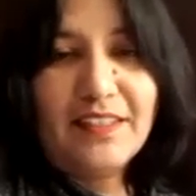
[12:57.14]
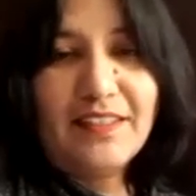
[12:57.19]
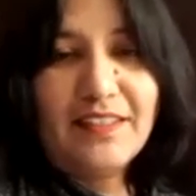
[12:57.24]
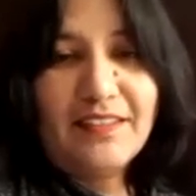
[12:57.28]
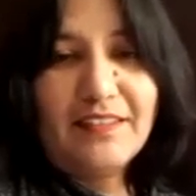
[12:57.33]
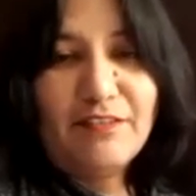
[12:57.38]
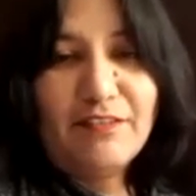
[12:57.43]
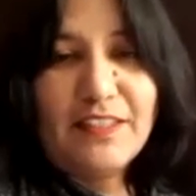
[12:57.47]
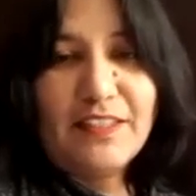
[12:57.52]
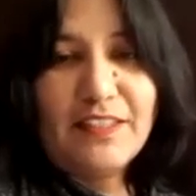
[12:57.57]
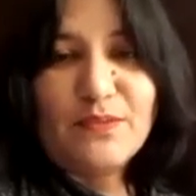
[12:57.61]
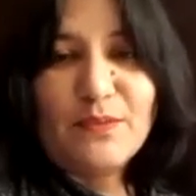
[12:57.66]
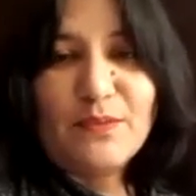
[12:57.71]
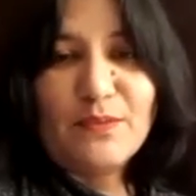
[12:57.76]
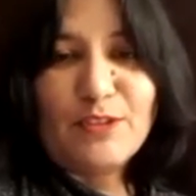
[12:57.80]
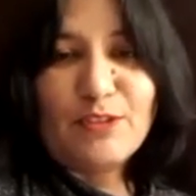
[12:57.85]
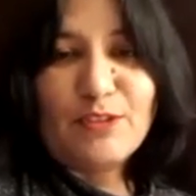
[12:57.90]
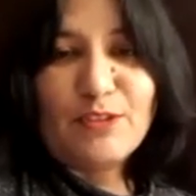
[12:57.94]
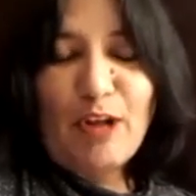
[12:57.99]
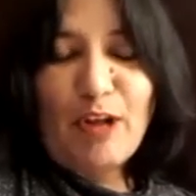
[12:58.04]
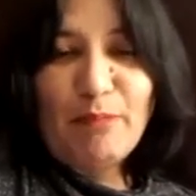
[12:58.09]
fix
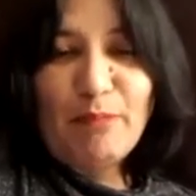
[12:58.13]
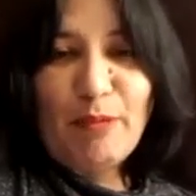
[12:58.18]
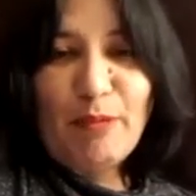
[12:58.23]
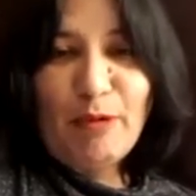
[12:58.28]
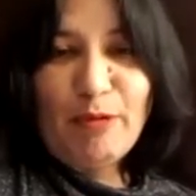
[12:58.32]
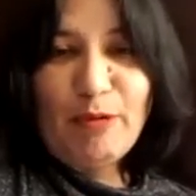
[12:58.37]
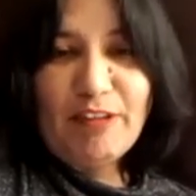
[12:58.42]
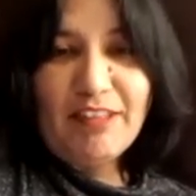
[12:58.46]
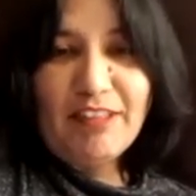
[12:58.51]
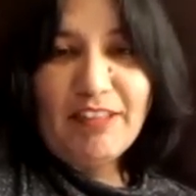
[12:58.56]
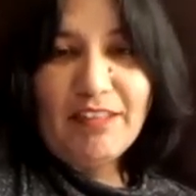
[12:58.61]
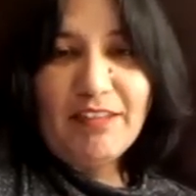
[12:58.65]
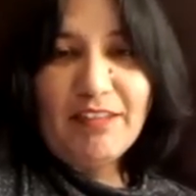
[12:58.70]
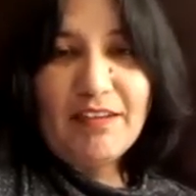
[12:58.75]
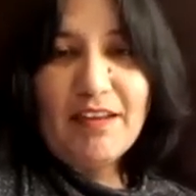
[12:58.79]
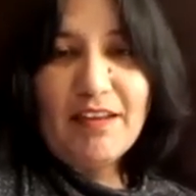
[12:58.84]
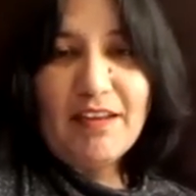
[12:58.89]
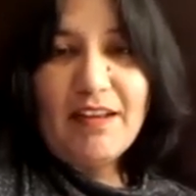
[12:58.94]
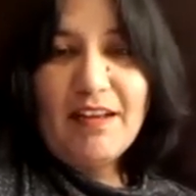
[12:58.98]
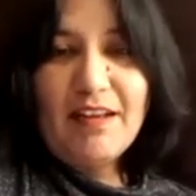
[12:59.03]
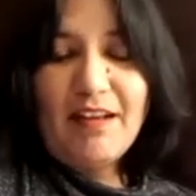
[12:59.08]
what's not broken.
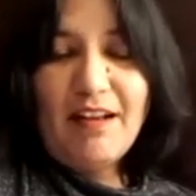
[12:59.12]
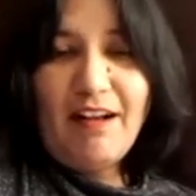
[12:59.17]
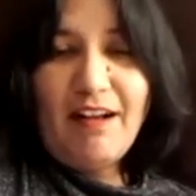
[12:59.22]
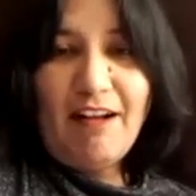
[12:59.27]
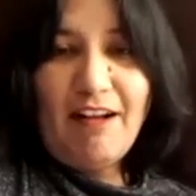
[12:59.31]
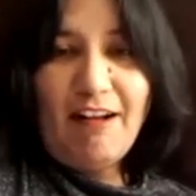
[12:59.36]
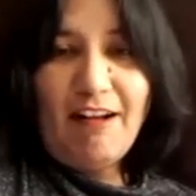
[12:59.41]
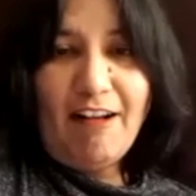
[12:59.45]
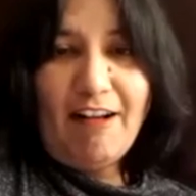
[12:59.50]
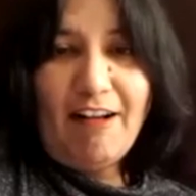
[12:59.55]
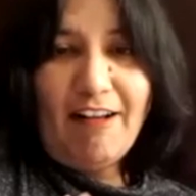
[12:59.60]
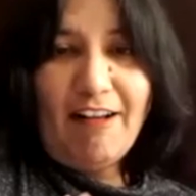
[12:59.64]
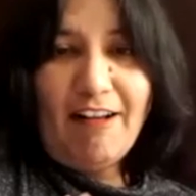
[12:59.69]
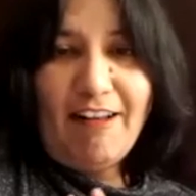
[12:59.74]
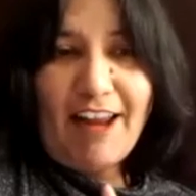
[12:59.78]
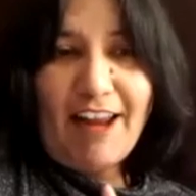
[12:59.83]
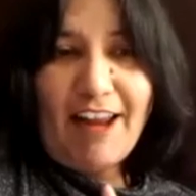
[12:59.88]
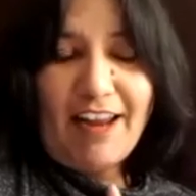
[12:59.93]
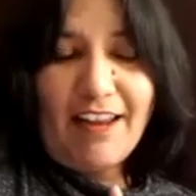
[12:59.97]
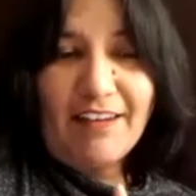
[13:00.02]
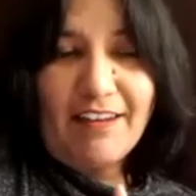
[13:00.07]

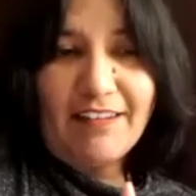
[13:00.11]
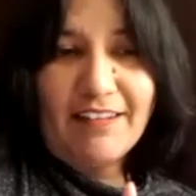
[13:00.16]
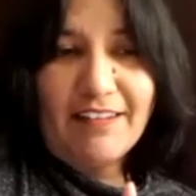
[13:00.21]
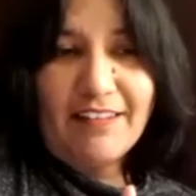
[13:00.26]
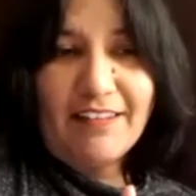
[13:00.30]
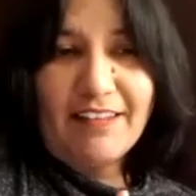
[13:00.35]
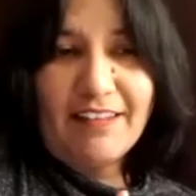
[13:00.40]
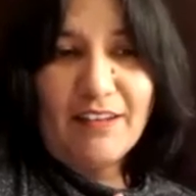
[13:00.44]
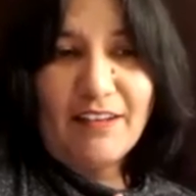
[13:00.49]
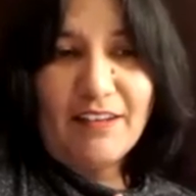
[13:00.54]
And